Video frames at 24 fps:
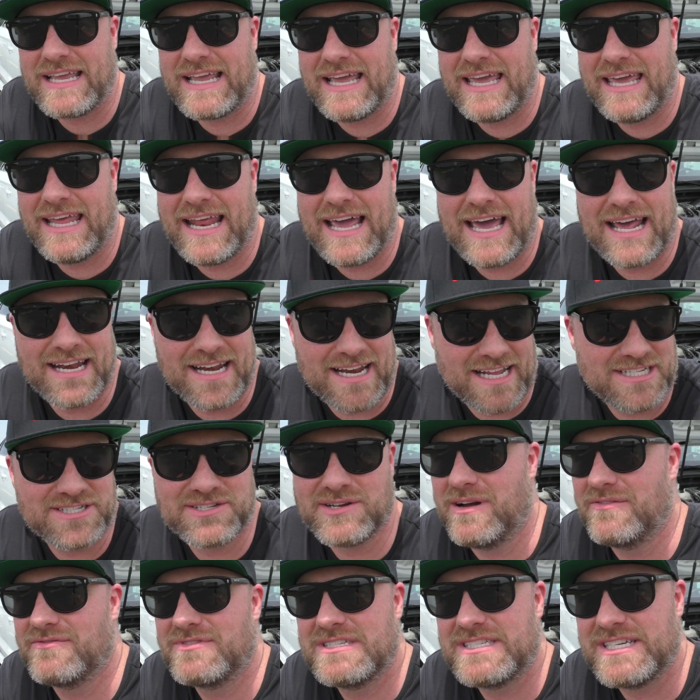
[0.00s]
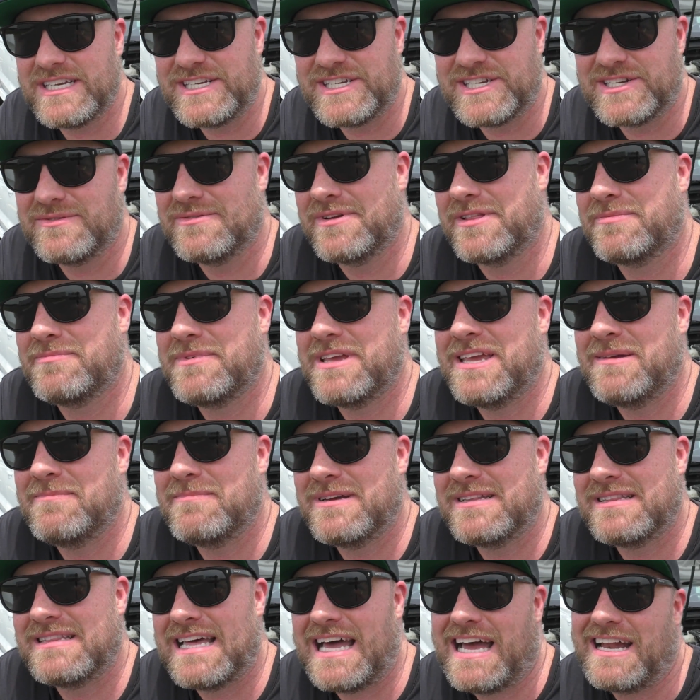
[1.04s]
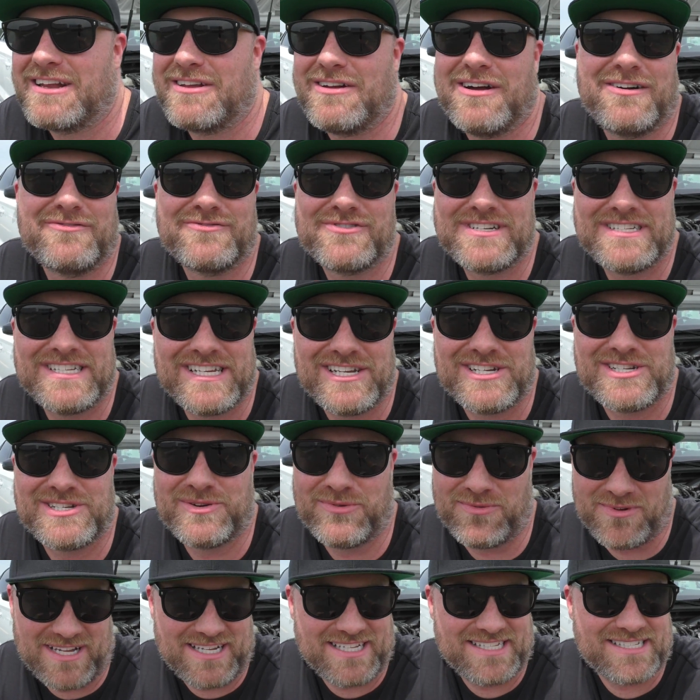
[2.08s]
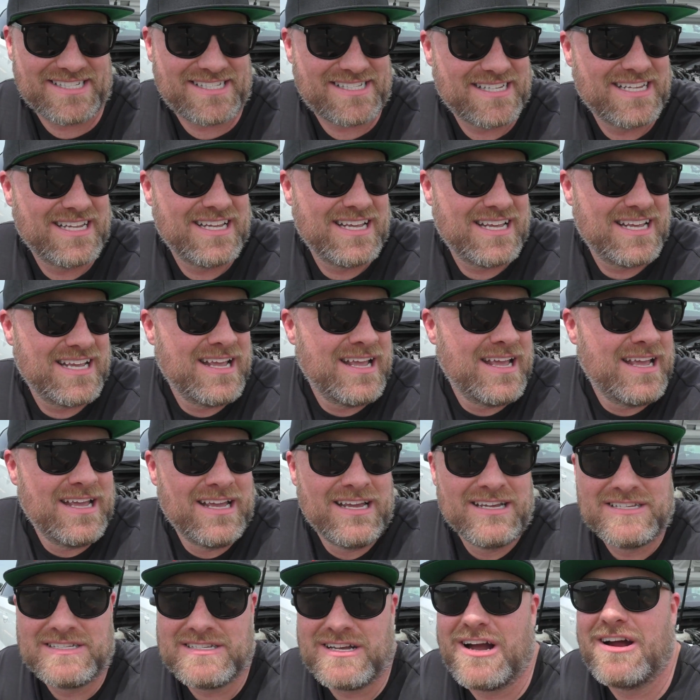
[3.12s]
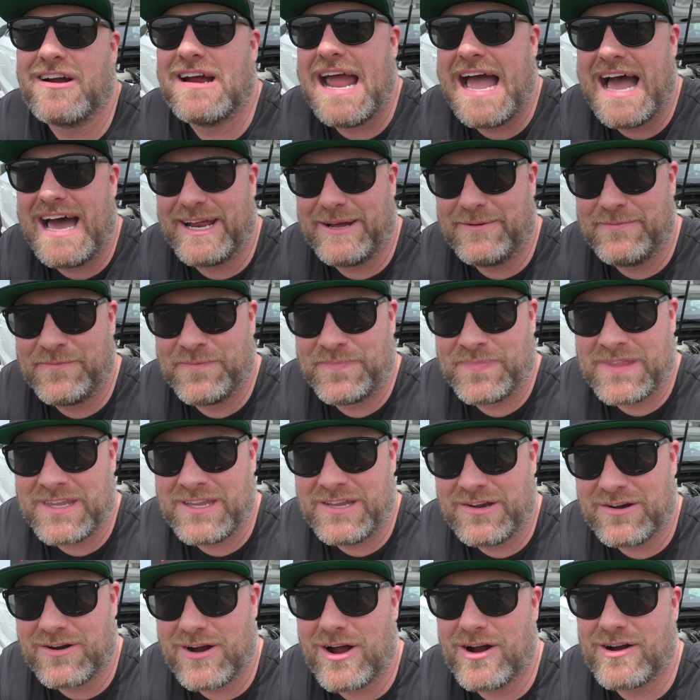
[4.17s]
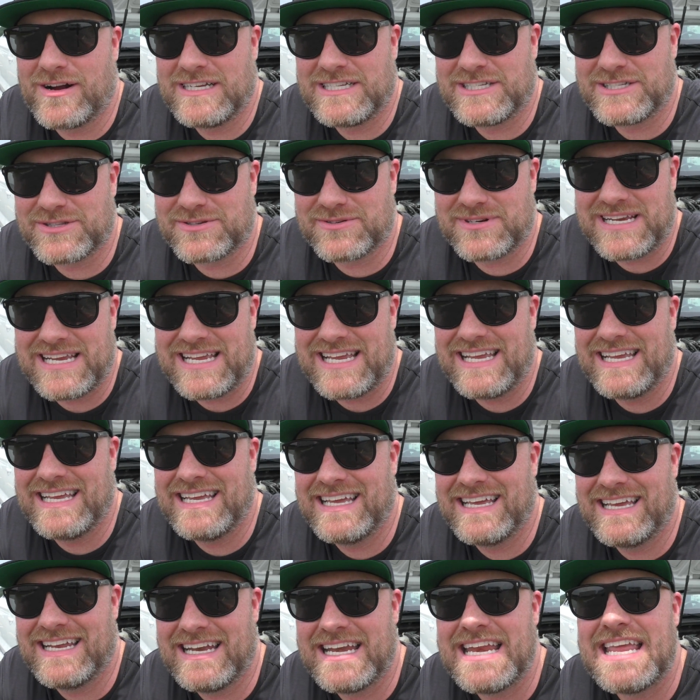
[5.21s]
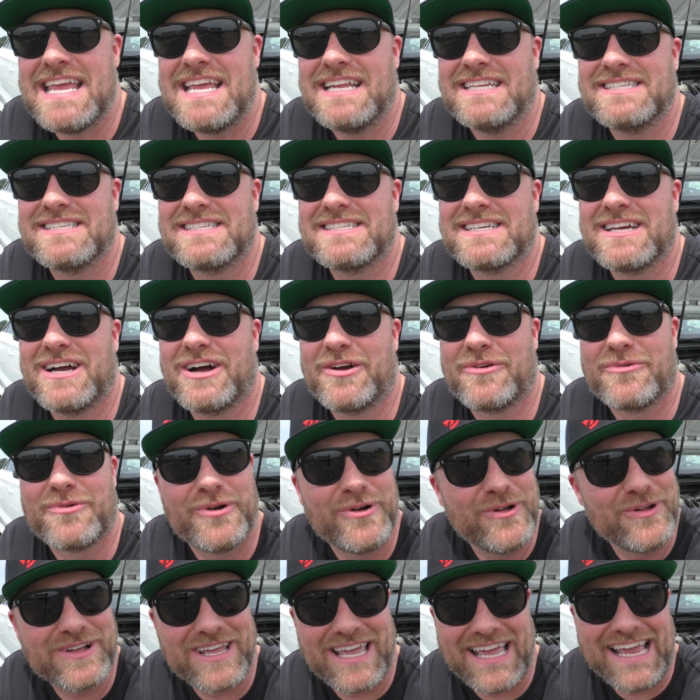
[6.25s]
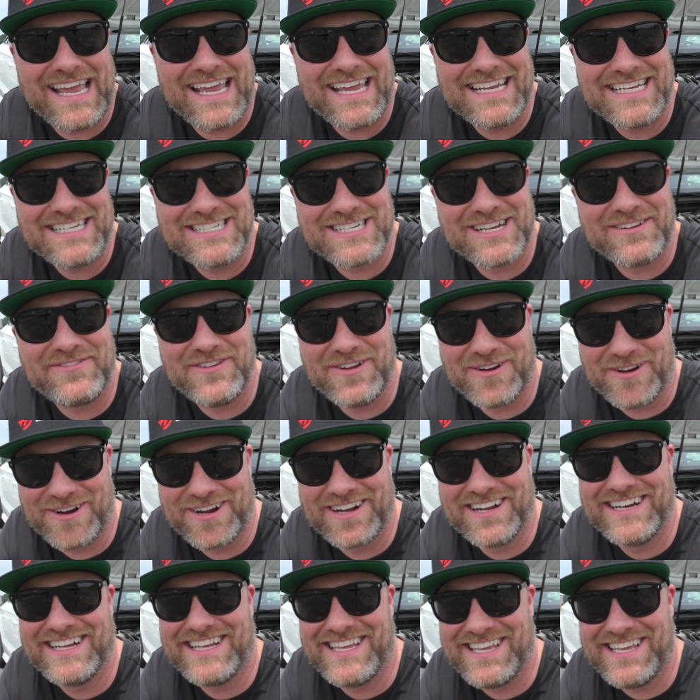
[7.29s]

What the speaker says: and had a nice conversation with me, but that conversation was, sorry Adam, your RS3 needs a roll cage if you're gonna